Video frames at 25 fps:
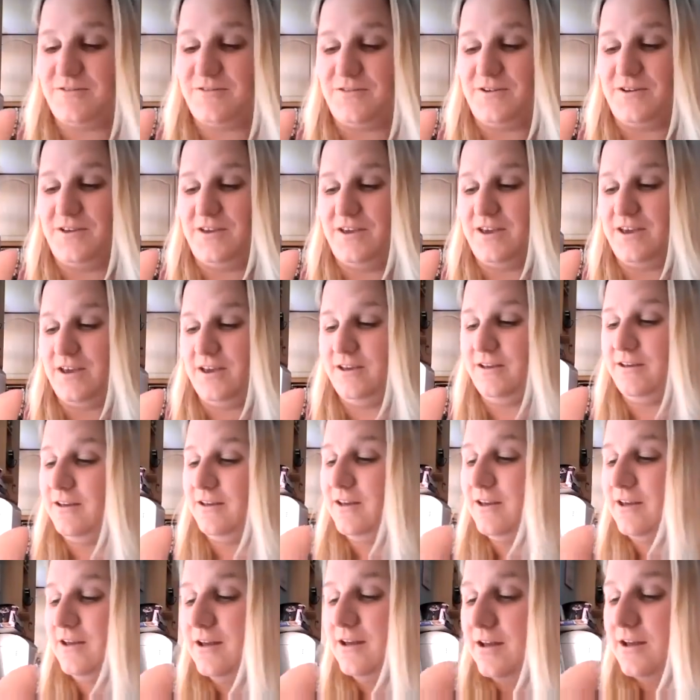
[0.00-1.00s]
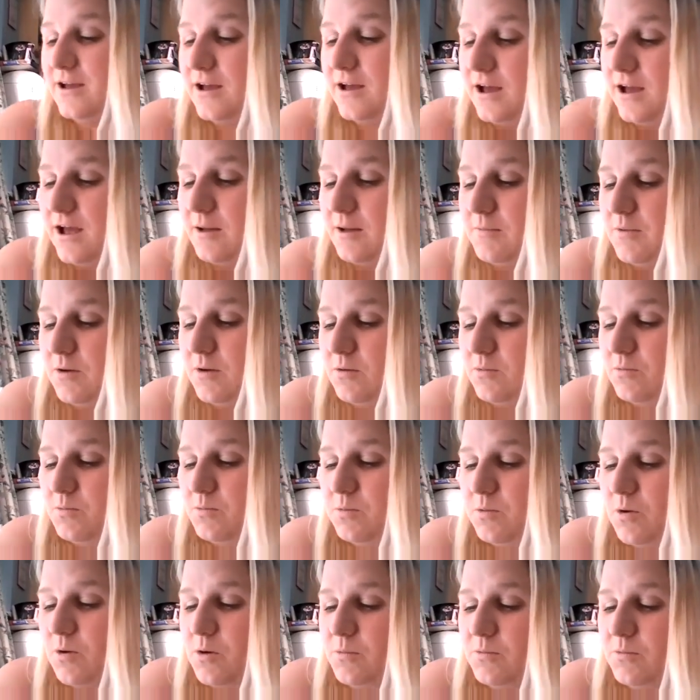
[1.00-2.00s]
for you.
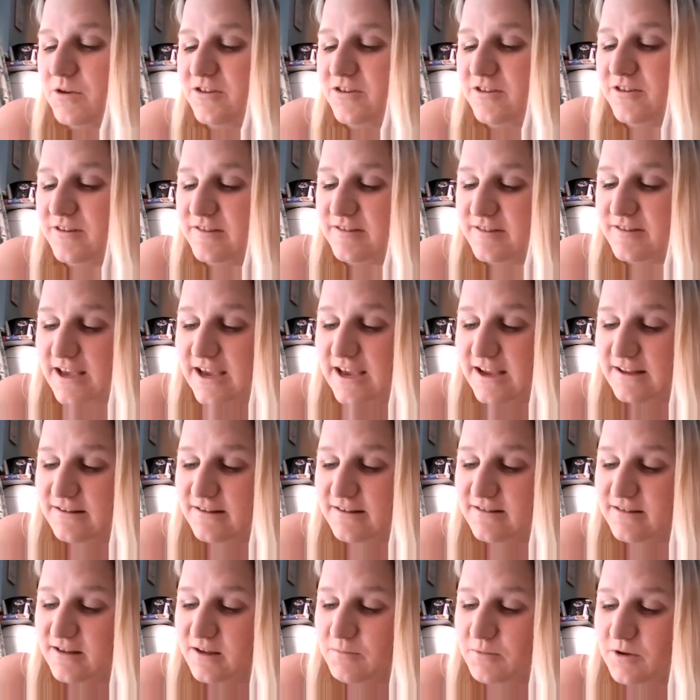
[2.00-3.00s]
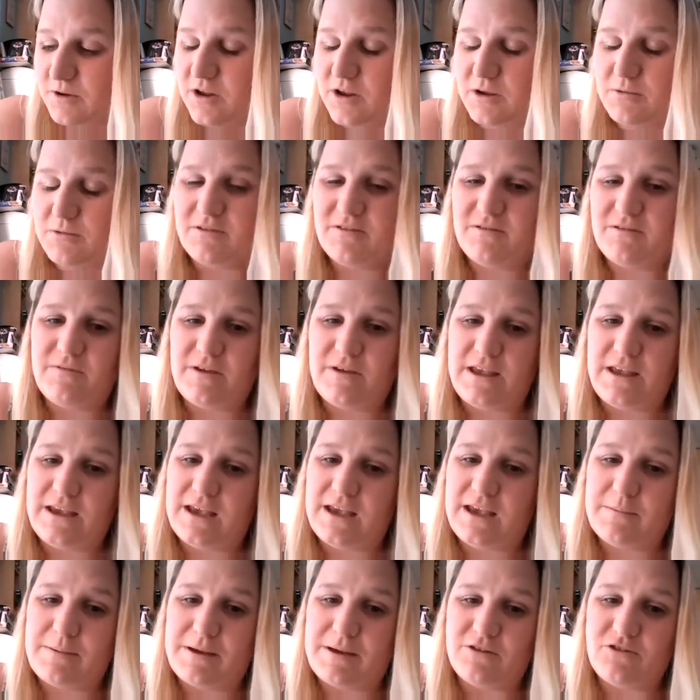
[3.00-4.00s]
What would you say to someone who was
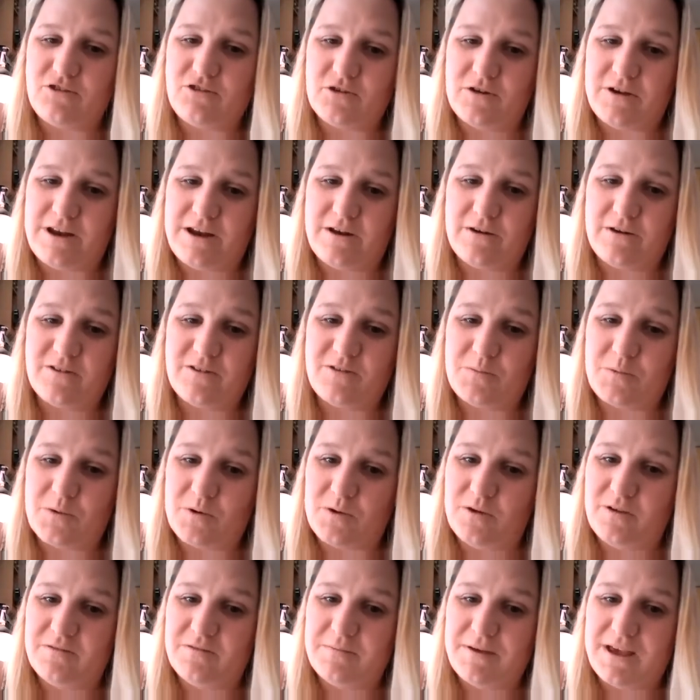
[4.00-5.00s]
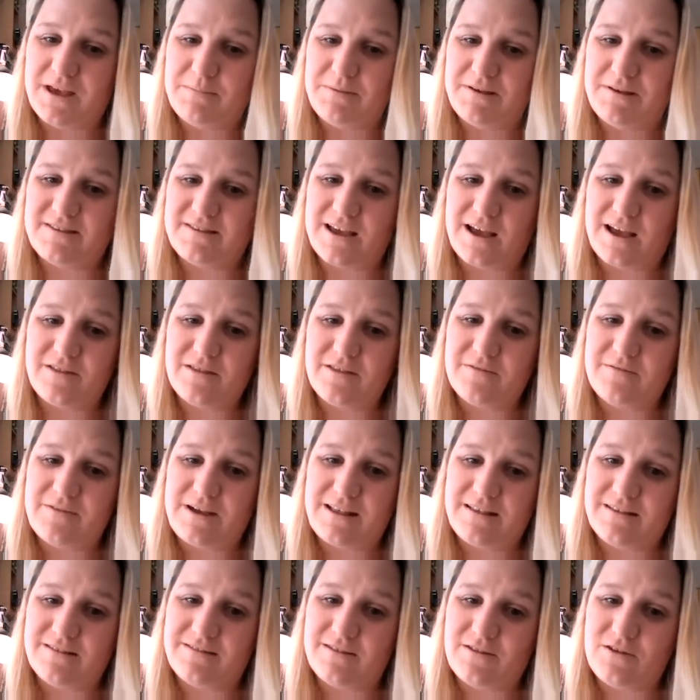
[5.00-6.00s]
thinking about joining Usborne, who's maybe sat on the
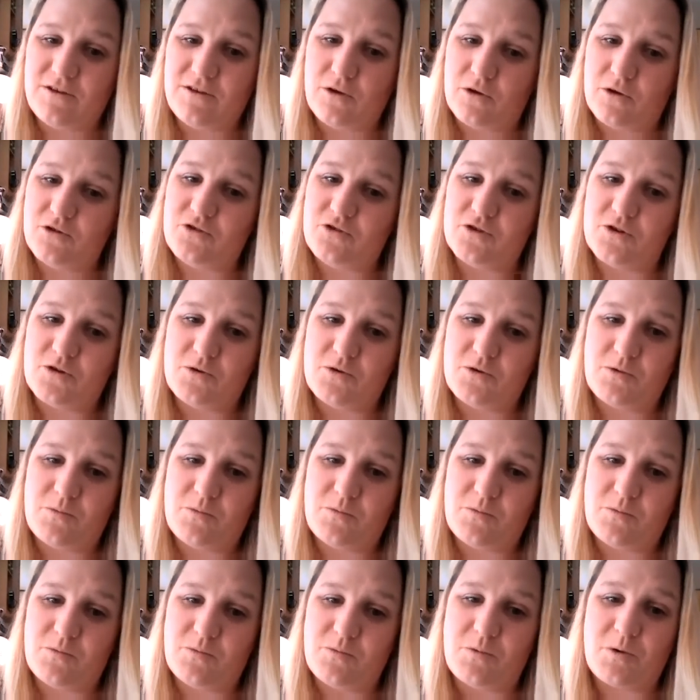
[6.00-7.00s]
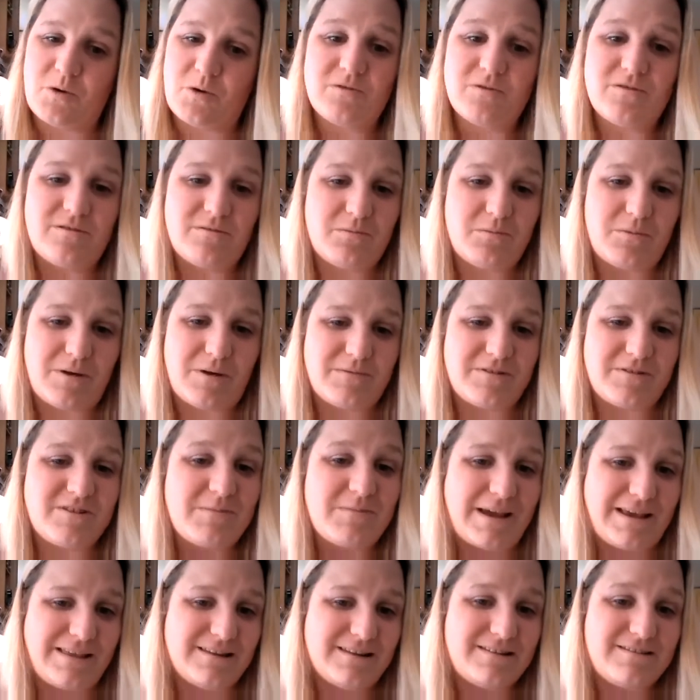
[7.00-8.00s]
fence and not sure whether
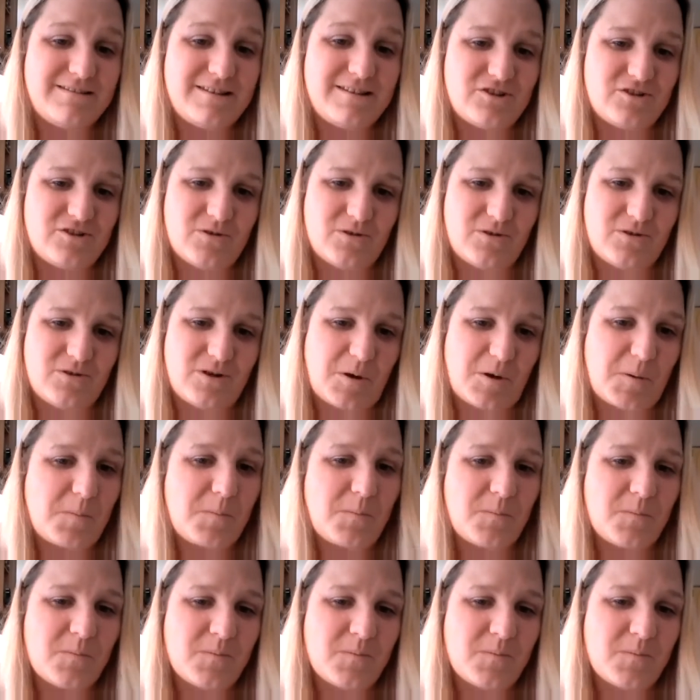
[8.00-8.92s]
to make the decision or not?